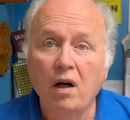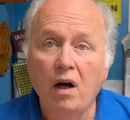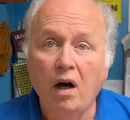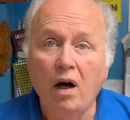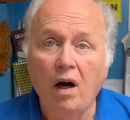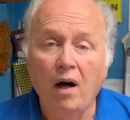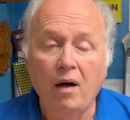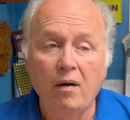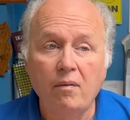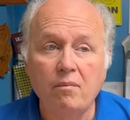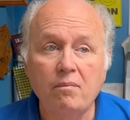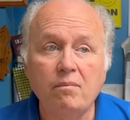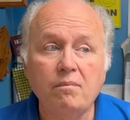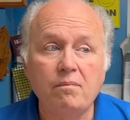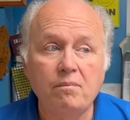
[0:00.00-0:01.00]

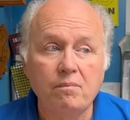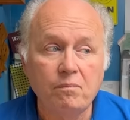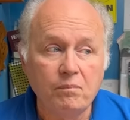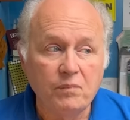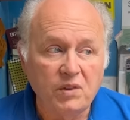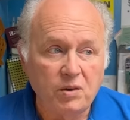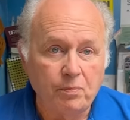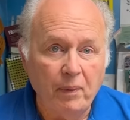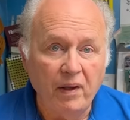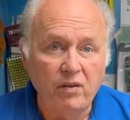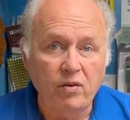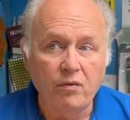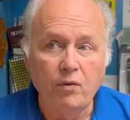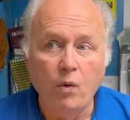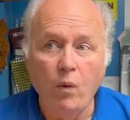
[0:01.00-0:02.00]
Um,
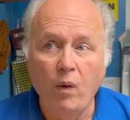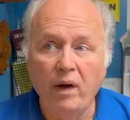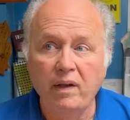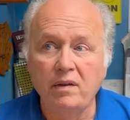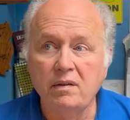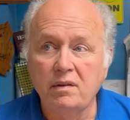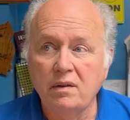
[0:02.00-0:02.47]
expensive coin,